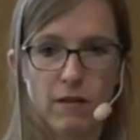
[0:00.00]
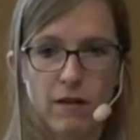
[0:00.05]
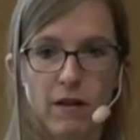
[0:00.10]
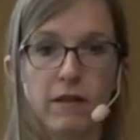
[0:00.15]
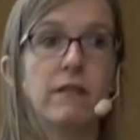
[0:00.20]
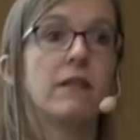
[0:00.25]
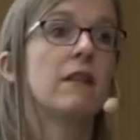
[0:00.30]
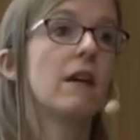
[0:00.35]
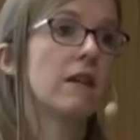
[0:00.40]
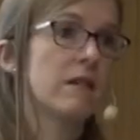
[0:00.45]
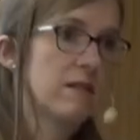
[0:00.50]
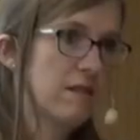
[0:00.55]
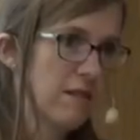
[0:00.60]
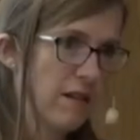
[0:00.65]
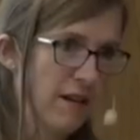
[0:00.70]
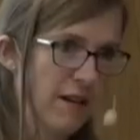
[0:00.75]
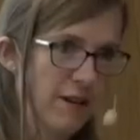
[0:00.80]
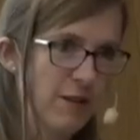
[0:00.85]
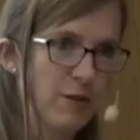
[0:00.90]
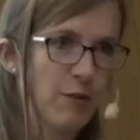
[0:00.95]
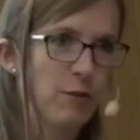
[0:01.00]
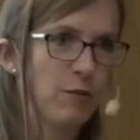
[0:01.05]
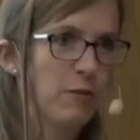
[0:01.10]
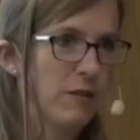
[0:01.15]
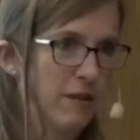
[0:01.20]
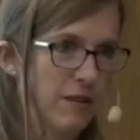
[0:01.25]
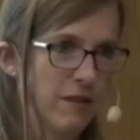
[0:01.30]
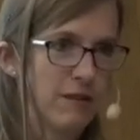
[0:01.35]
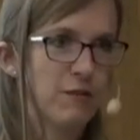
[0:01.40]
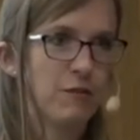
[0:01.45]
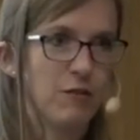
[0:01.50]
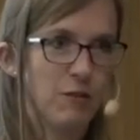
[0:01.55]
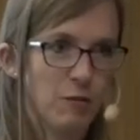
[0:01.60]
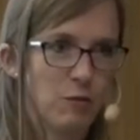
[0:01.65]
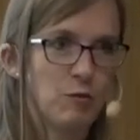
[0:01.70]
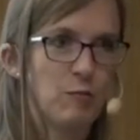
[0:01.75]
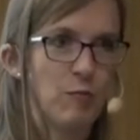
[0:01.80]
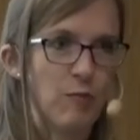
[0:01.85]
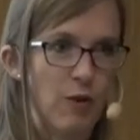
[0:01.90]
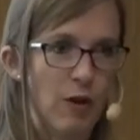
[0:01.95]
And yes, I know that, that
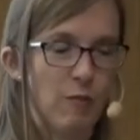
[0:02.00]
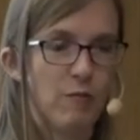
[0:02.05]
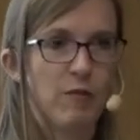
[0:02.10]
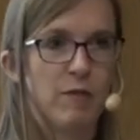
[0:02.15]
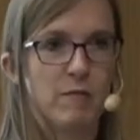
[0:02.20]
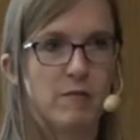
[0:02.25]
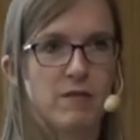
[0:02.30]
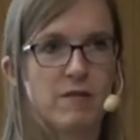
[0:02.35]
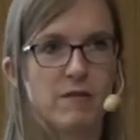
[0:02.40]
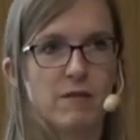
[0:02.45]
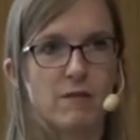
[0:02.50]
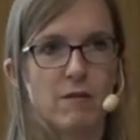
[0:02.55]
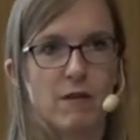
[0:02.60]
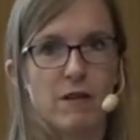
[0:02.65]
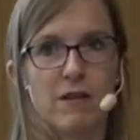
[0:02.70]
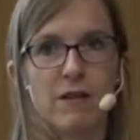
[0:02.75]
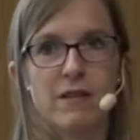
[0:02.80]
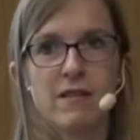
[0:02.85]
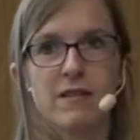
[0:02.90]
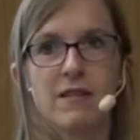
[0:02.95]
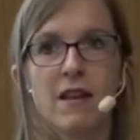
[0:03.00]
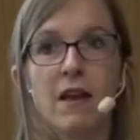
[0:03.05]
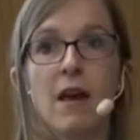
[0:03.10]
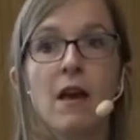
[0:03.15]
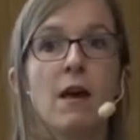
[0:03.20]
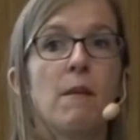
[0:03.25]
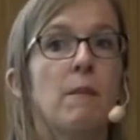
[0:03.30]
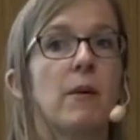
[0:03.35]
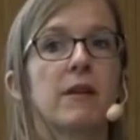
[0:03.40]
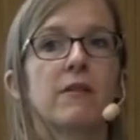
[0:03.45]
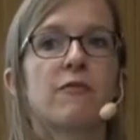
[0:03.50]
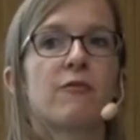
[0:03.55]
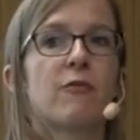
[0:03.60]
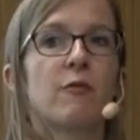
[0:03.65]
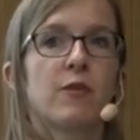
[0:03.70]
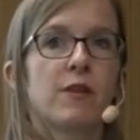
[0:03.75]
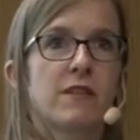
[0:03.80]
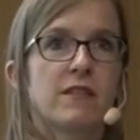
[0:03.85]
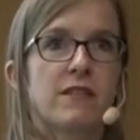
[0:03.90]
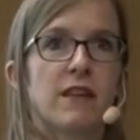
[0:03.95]
those problems arise. But
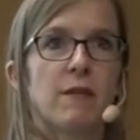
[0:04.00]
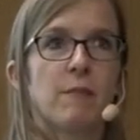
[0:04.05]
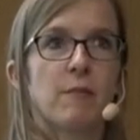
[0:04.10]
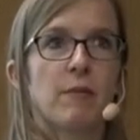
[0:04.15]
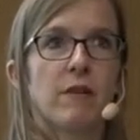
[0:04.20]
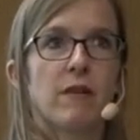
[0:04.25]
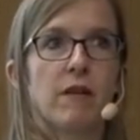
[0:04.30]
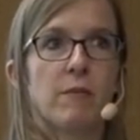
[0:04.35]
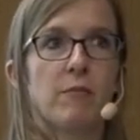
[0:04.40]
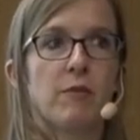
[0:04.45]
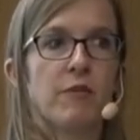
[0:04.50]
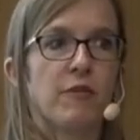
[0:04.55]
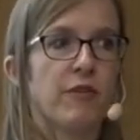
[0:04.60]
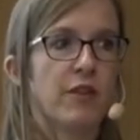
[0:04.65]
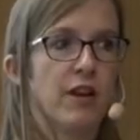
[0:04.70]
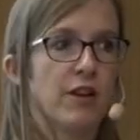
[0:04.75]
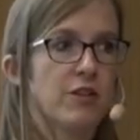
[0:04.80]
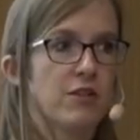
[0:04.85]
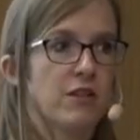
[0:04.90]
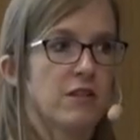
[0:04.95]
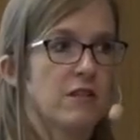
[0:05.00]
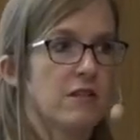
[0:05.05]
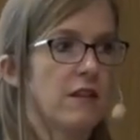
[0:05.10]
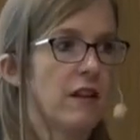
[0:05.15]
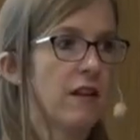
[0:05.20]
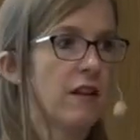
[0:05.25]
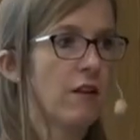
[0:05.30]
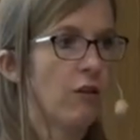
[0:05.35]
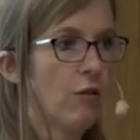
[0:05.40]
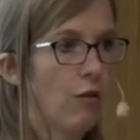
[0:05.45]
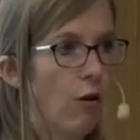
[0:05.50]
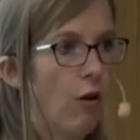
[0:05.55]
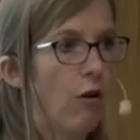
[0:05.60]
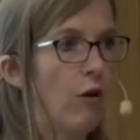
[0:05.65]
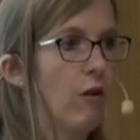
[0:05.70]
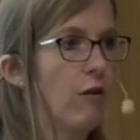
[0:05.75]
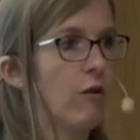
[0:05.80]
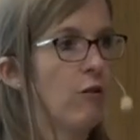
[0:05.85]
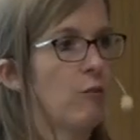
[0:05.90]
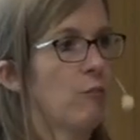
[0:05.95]
for example, abbreviations like
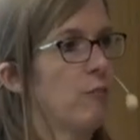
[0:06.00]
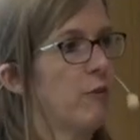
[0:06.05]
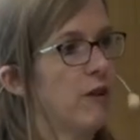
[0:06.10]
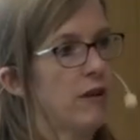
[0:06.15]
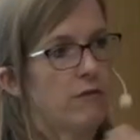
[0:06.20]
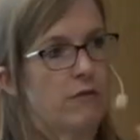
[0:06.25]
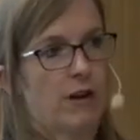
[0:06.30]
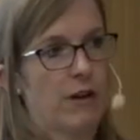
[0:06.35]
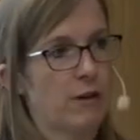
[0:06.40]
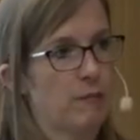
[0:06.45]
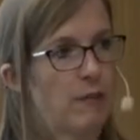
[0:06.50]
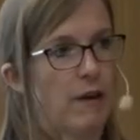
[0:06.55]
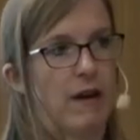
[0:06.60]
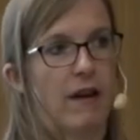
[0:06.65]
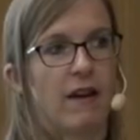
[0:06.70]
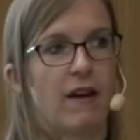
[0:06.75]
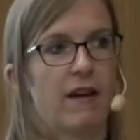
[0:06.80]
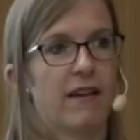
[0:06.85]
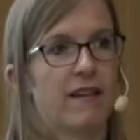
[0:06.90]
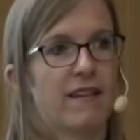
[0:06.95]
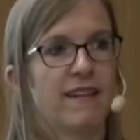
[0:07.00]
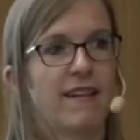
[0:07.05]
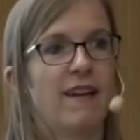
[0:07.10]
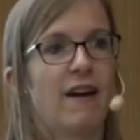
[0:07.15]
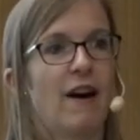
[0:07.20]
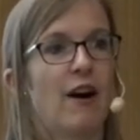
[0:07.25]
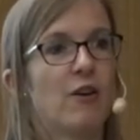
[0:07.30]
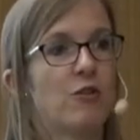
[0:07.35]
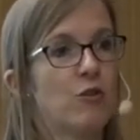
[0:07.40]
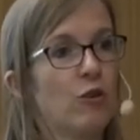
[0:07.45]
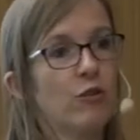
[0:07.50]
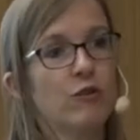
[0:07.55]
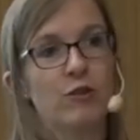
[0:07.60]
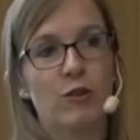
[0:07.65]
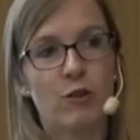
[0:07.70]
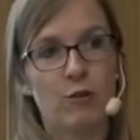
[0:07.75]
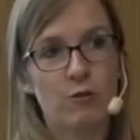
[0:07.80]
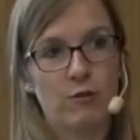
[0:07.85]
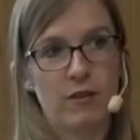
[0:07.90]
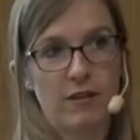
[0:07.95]
LOL or Be Right Back are not
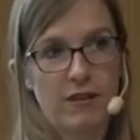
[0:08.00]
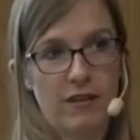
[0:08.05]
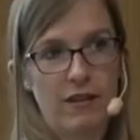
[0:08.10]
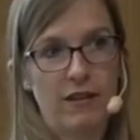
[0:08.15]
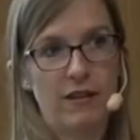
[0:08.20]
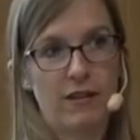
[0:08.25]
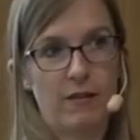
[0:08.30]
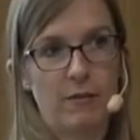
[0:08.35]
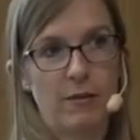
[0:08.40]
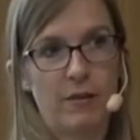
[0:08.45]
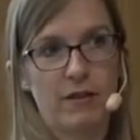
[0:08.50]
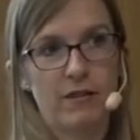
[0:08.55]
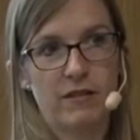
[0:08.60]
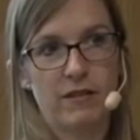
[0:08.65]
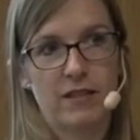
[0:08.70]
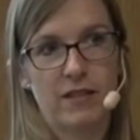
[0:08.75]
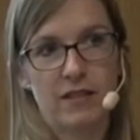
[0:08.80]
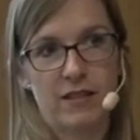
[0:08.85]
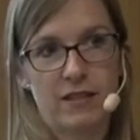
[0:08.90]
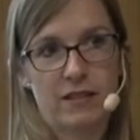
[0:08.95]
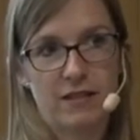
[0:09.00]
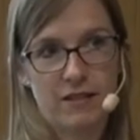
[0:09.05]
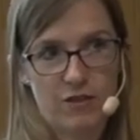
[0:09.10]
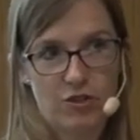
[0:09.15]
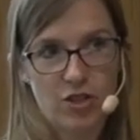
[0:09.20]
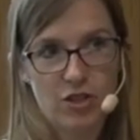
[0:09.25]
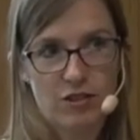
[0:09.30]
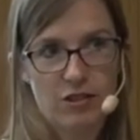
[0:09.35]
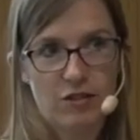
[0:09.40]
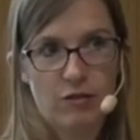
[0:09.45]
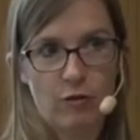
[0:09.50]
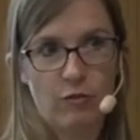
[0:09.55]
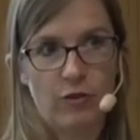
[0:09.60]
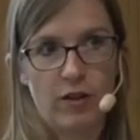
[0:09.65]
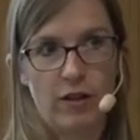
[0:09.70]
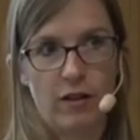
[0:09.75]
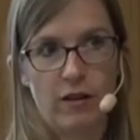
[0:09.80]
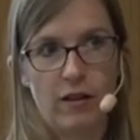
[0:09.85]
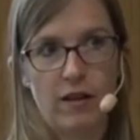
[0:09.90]
included here because this is just a Slovene.